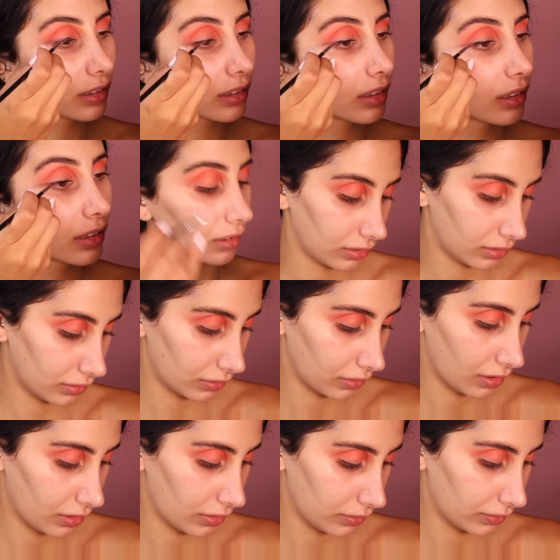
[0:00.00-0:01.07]

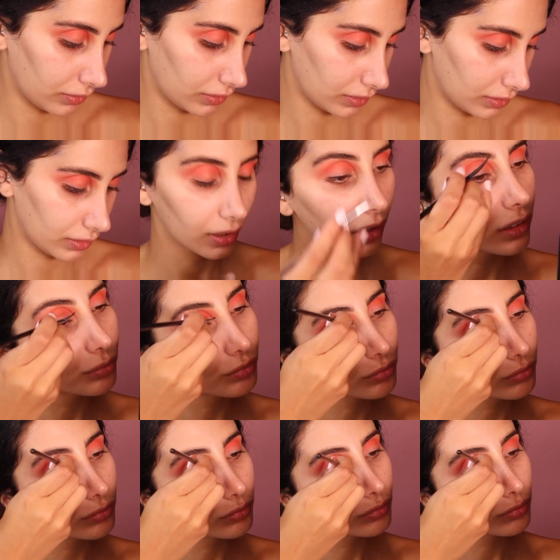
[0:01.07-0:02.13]

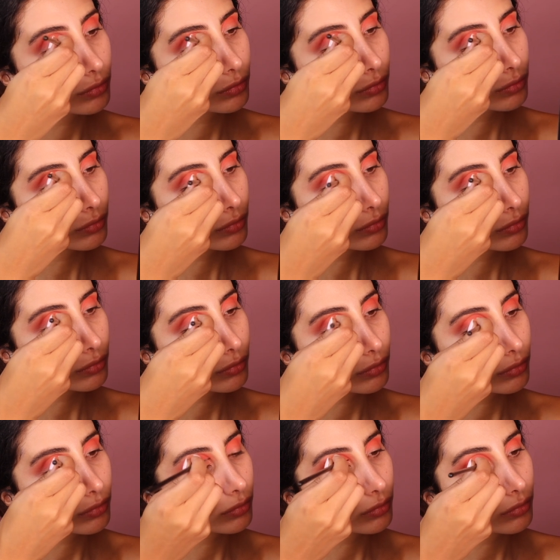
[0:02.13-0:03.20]

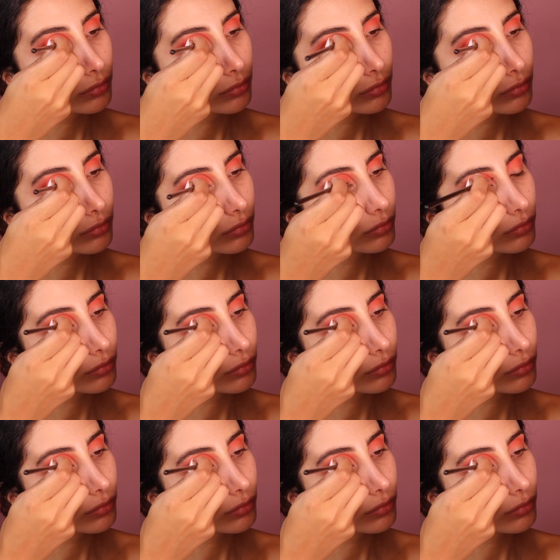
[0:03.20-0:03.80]
[no speech]